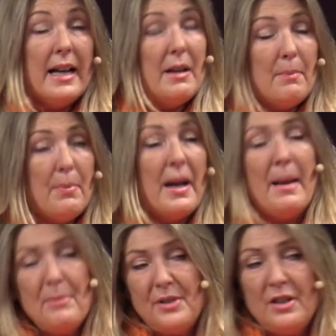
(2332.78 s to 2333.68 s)

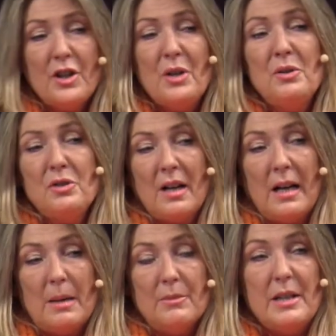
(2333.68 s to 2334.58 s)
perhaps in those
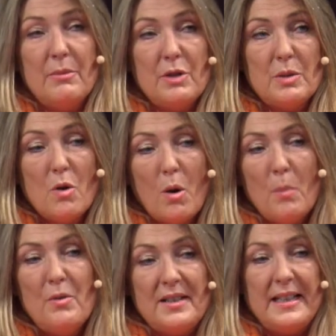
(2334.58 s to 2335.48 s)
times, it was more
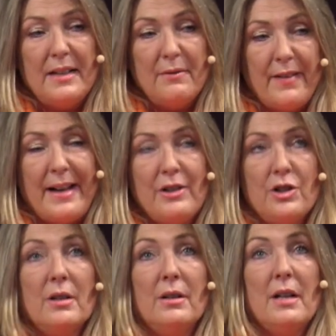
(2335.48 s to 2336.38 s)
obviously in
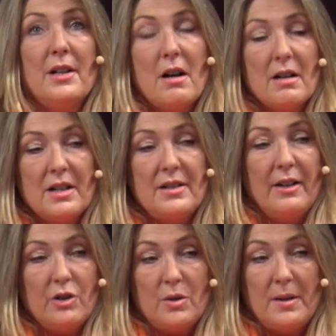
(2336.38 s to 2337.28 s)
fashion and
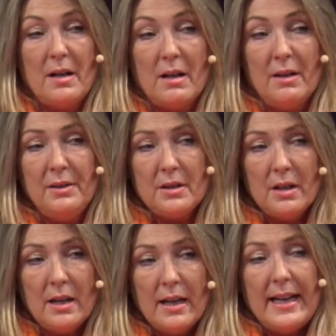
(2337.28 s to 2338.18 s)
architecture and art.
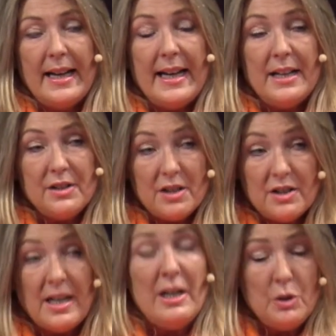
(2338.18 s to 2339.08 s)
In
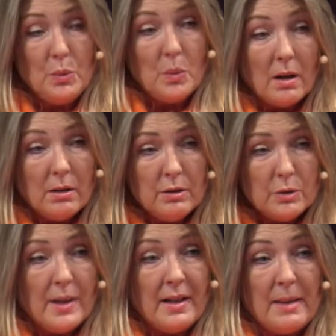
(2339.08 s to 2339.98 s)
today's world,
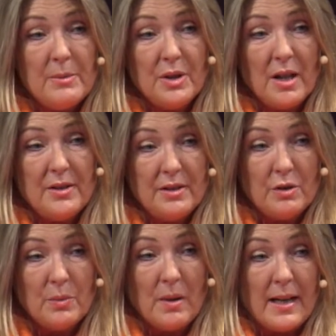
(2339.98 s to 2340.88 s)
when I'm starting
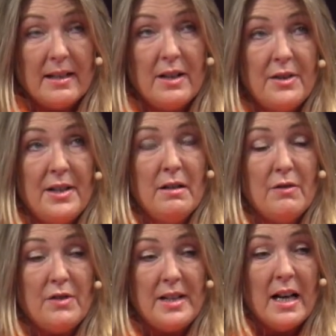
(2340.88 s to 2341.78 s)
to write, I think
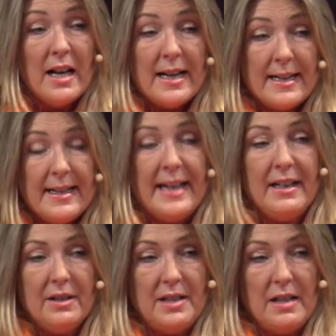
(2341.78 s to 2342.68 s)
of the
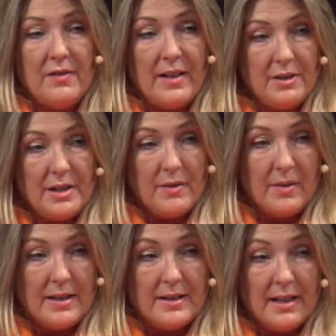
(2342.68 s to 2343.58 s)
legacy of that
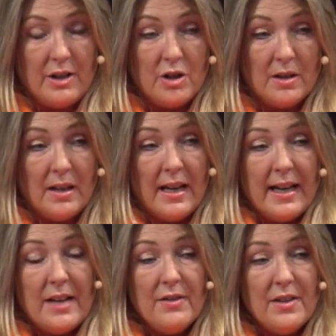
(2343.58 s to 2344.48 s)
civilization
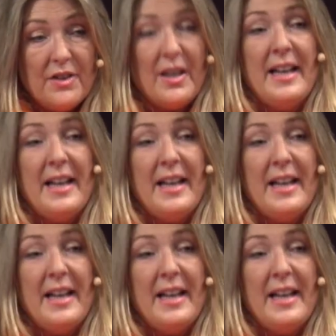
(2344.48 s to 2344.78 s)
in that they